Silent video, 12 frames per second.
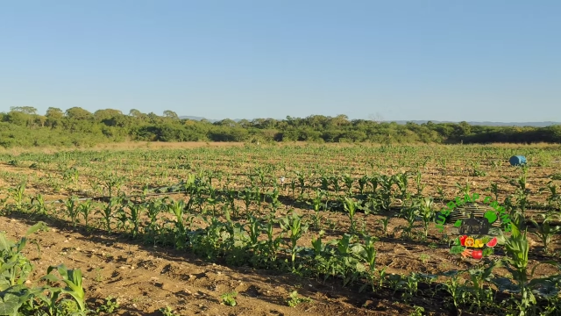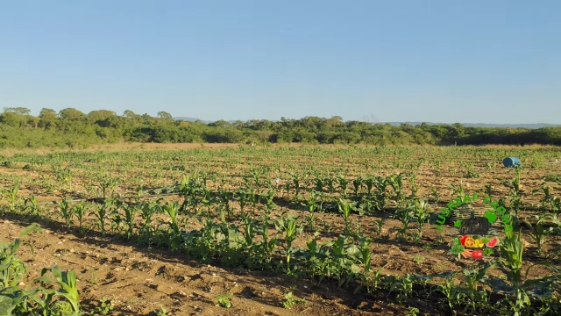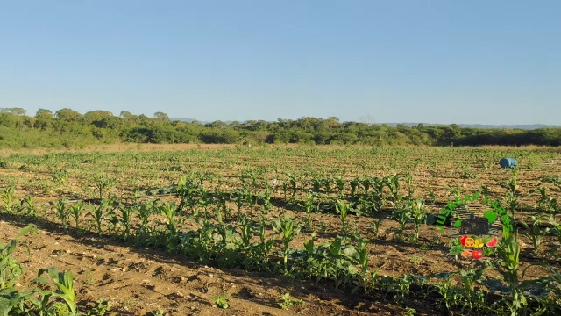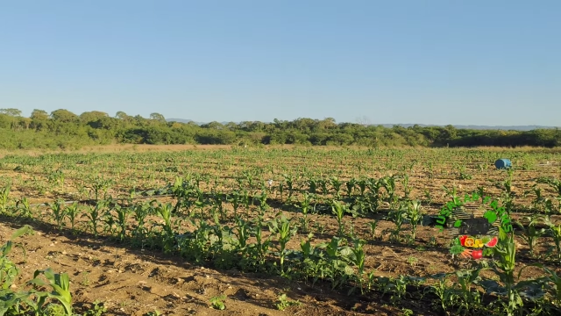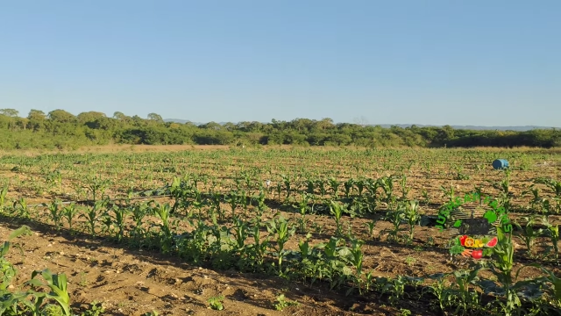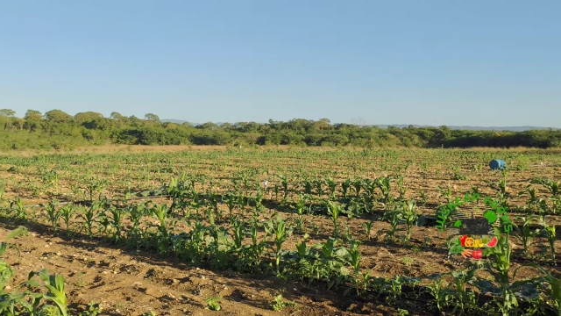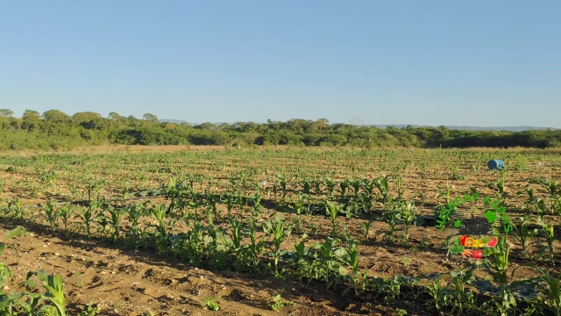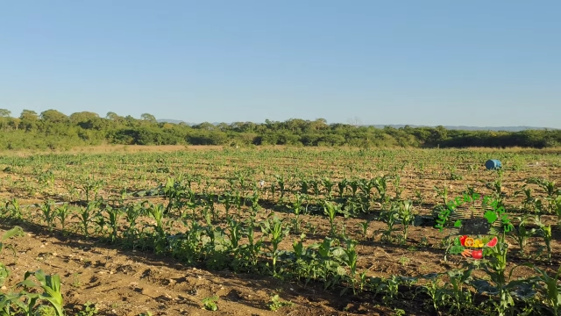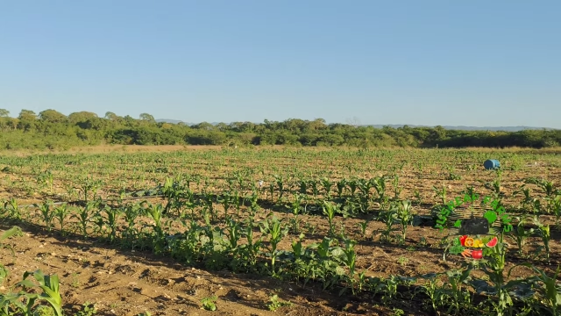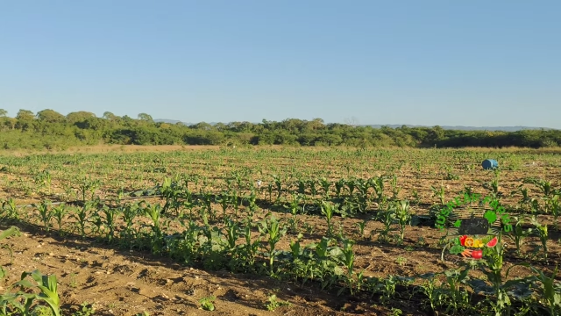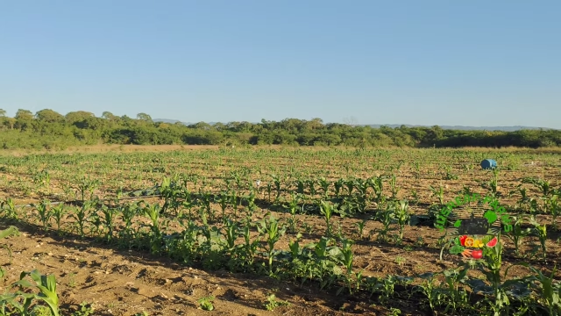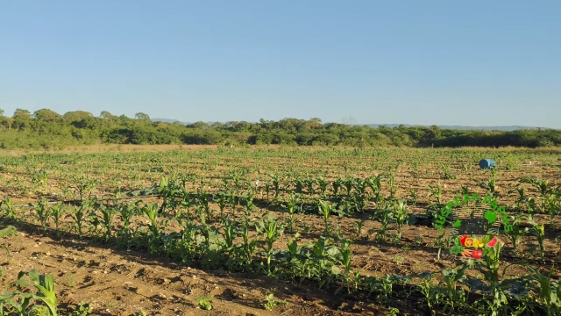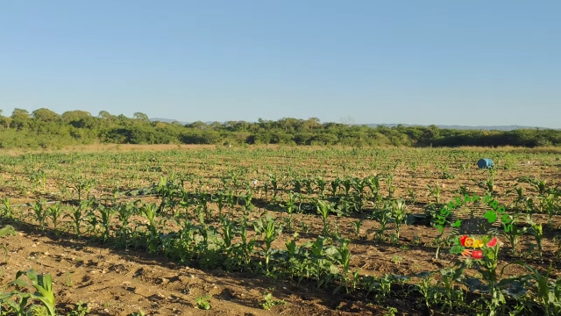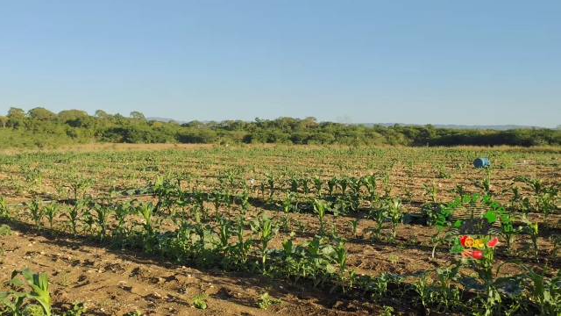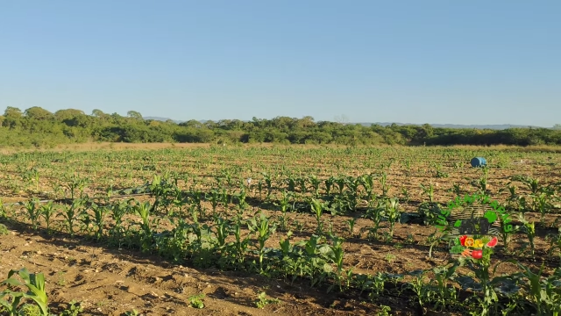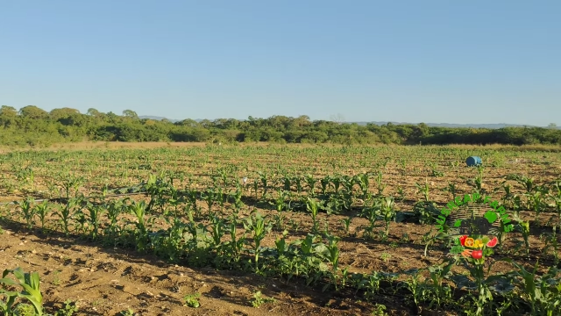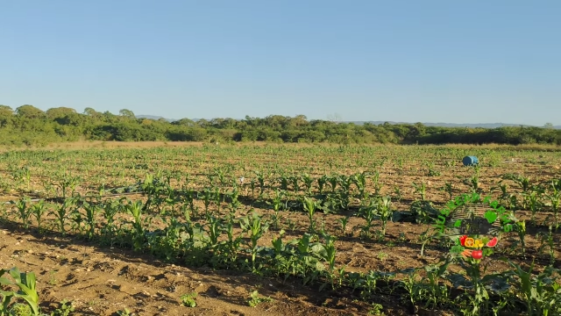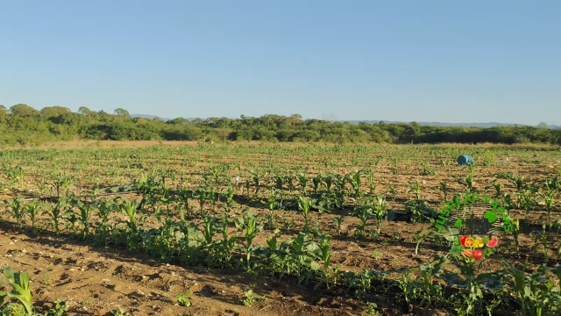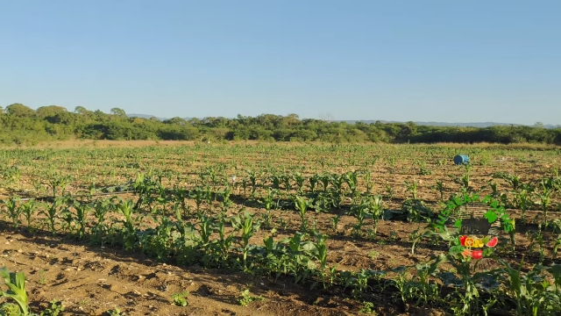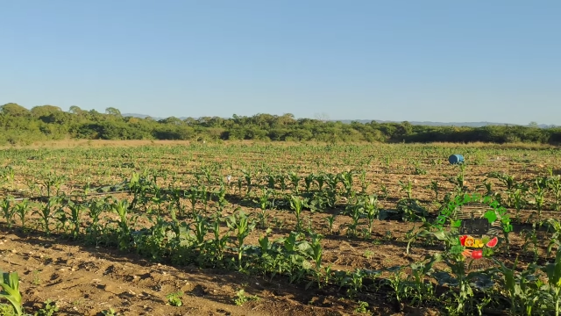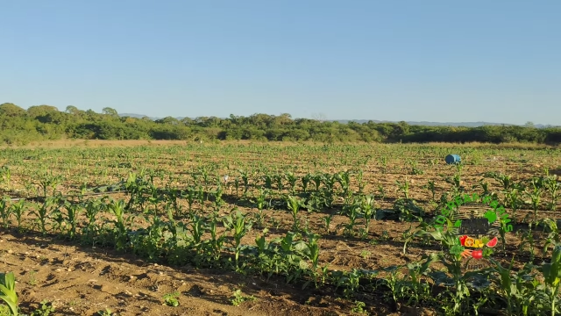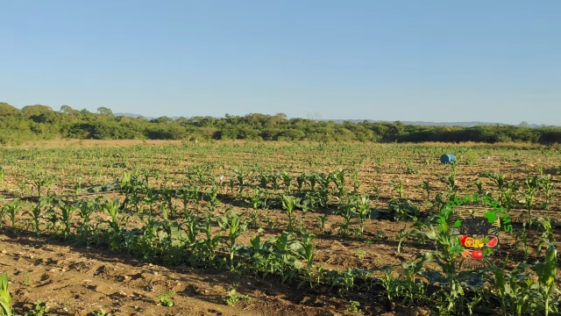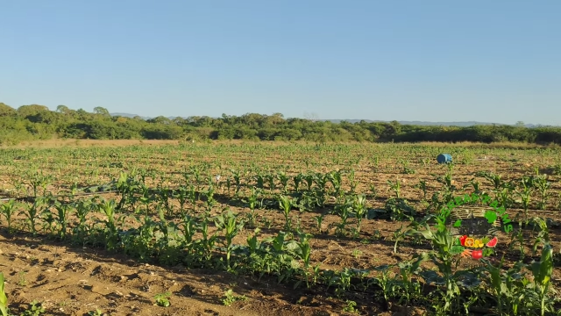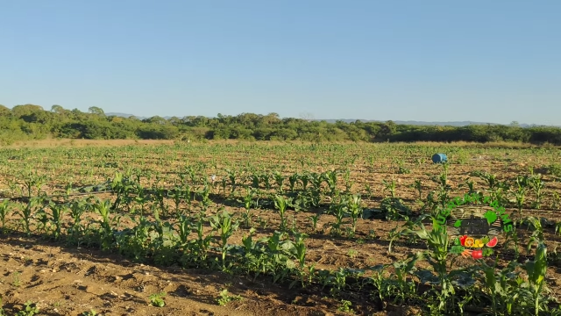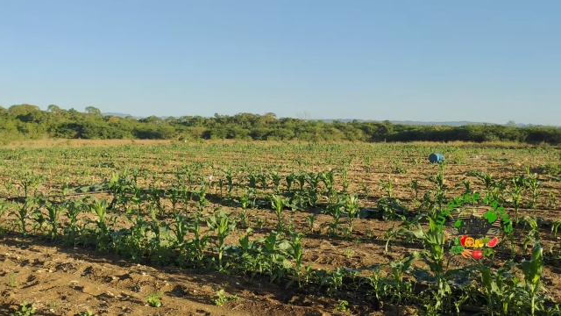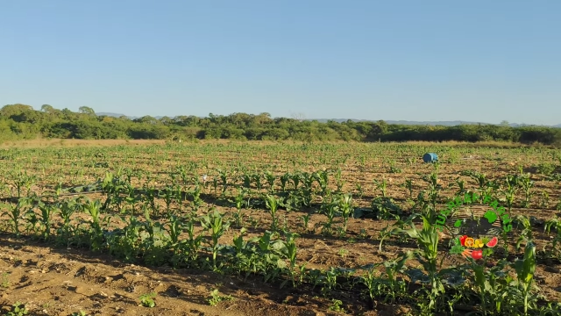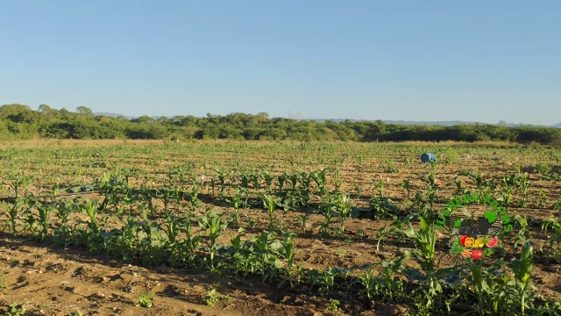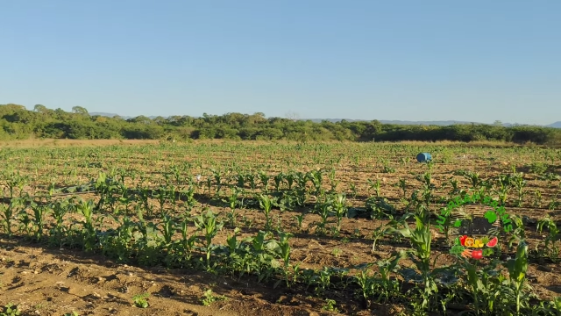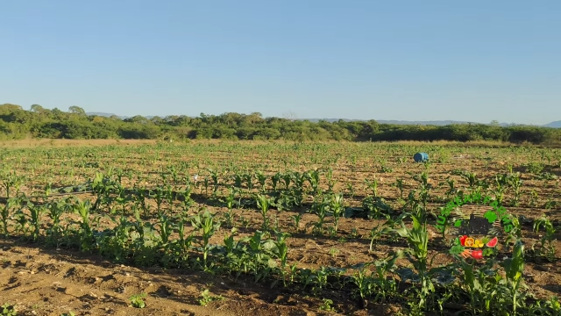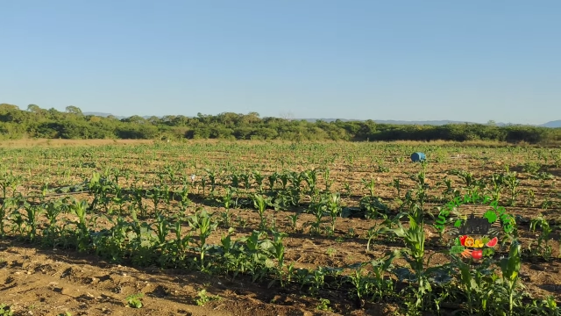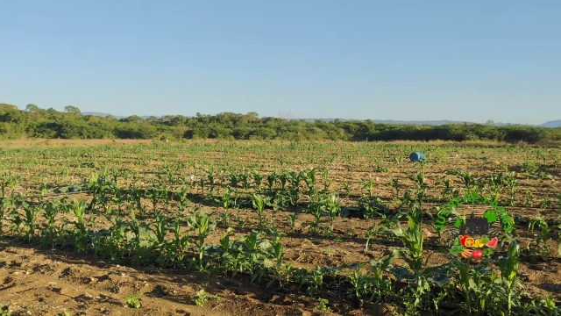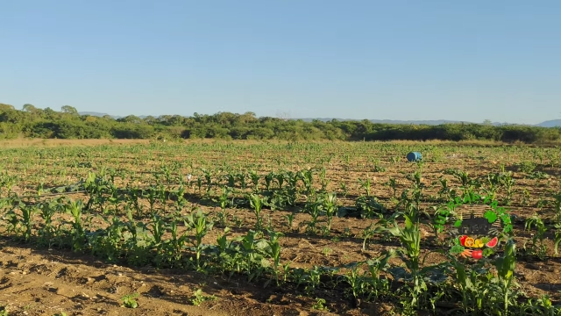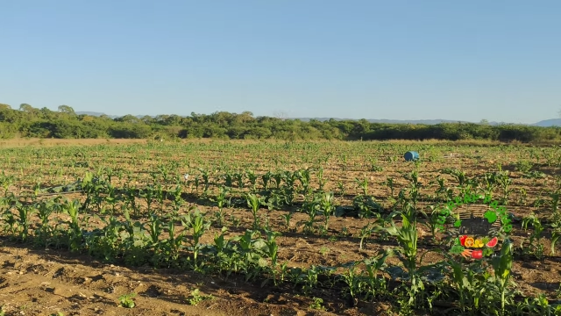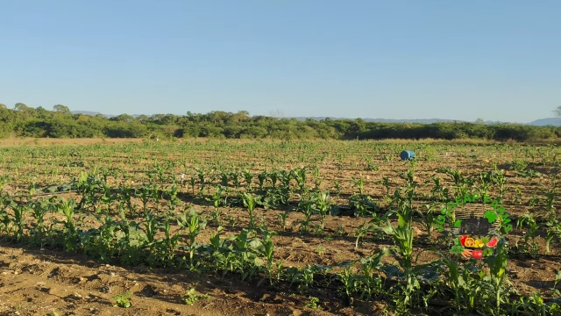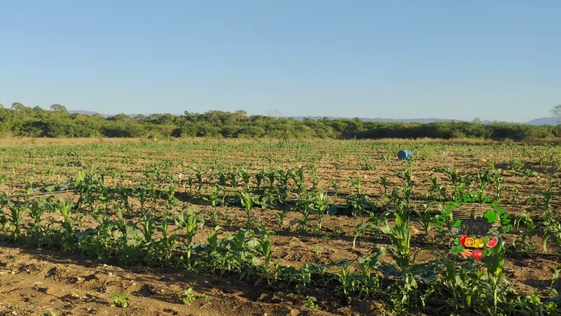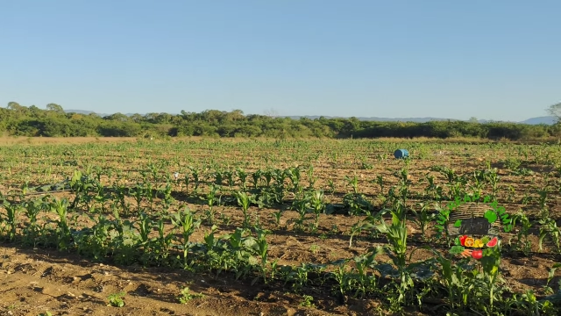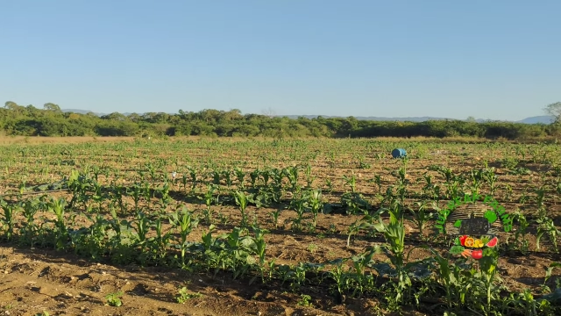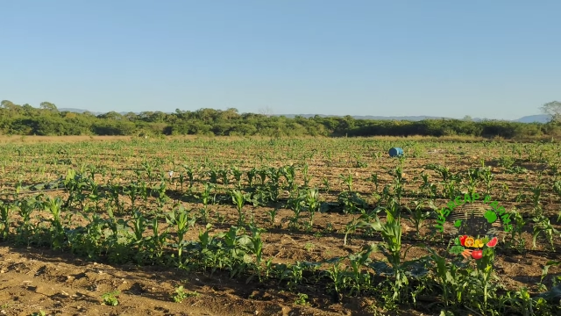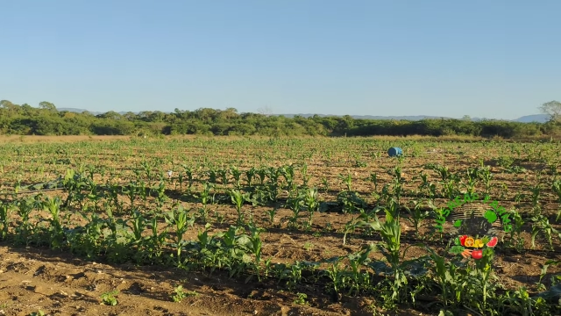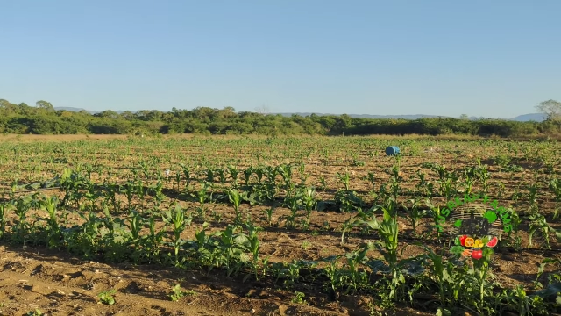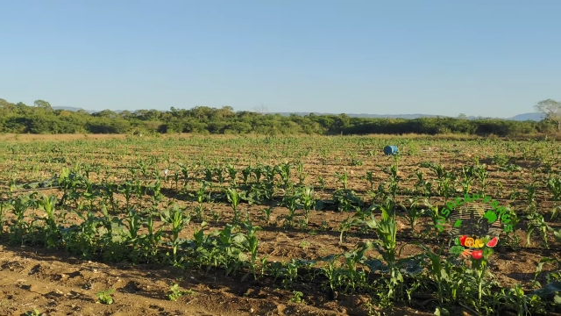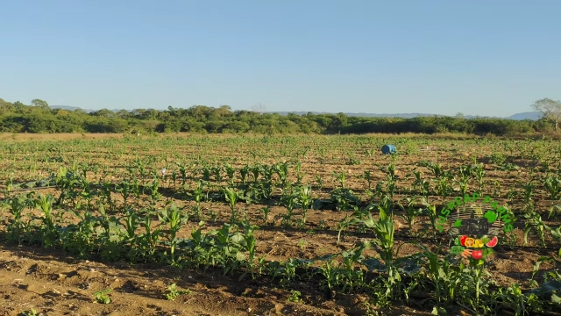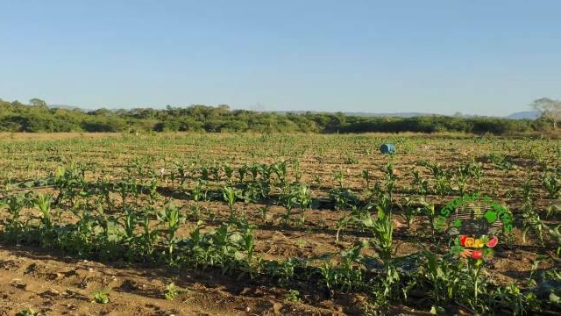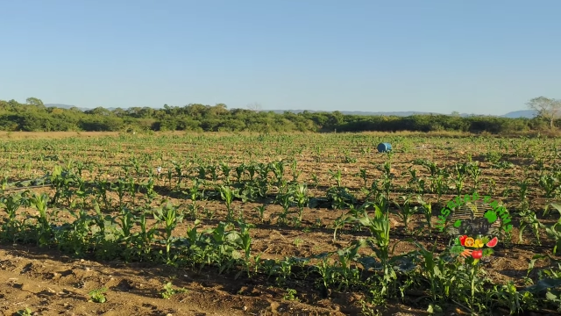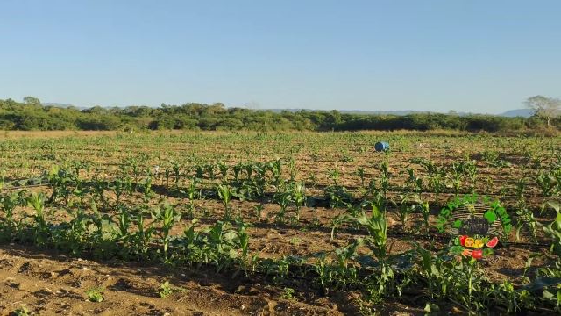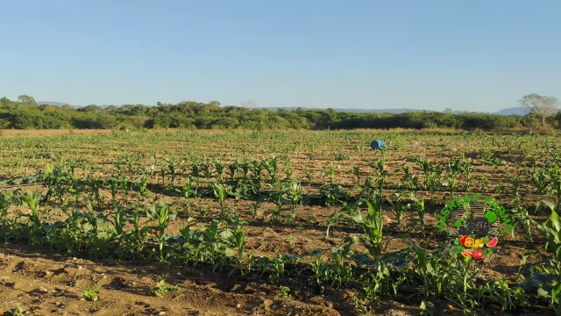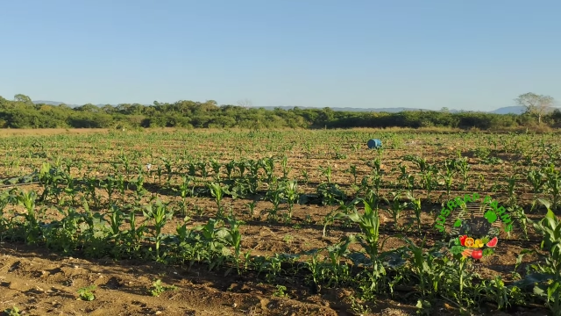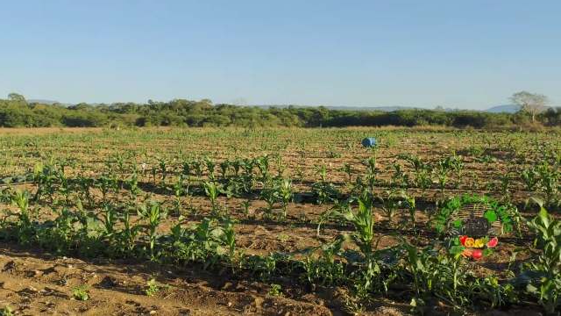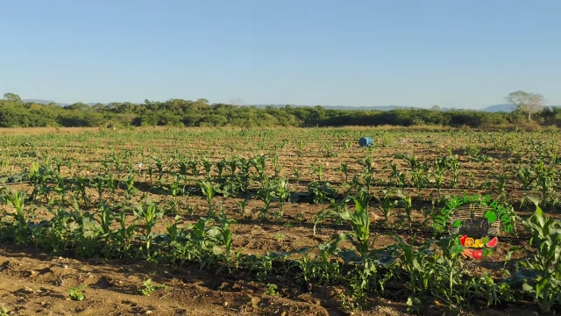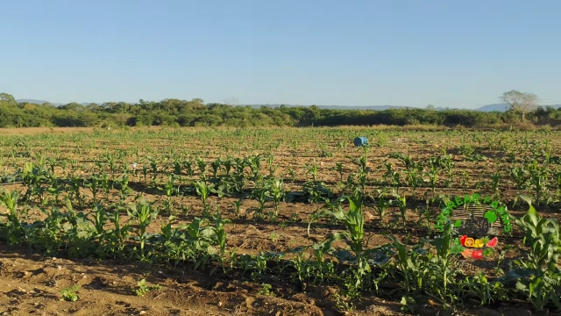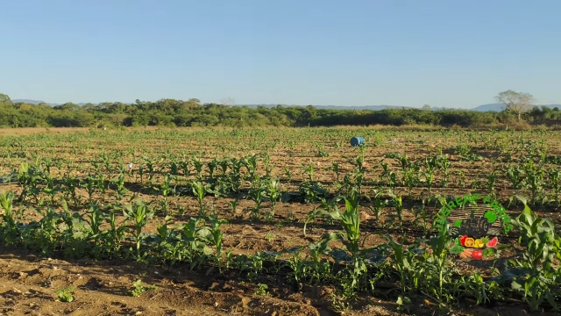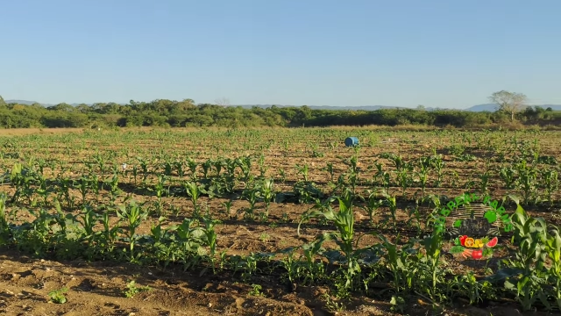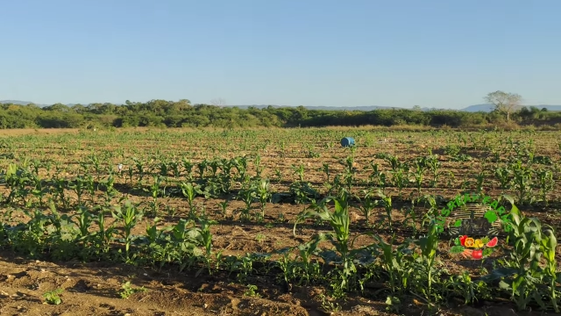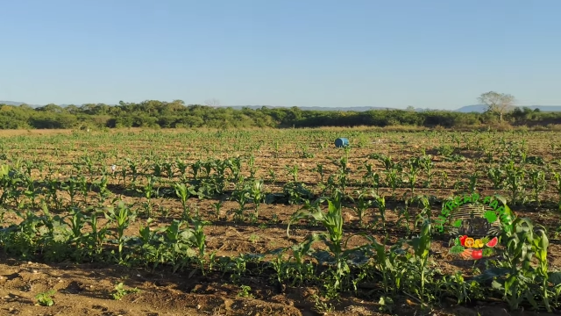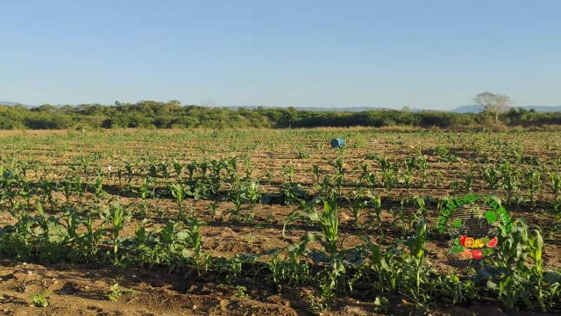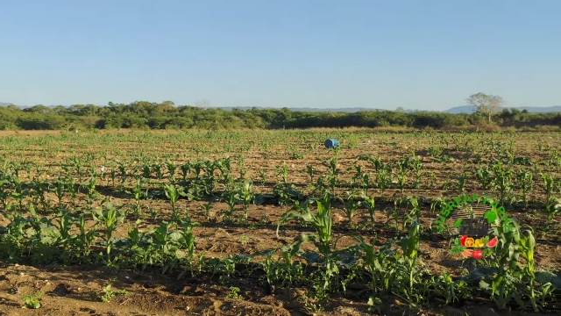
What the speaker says: No face is visible, so there are no lips to read.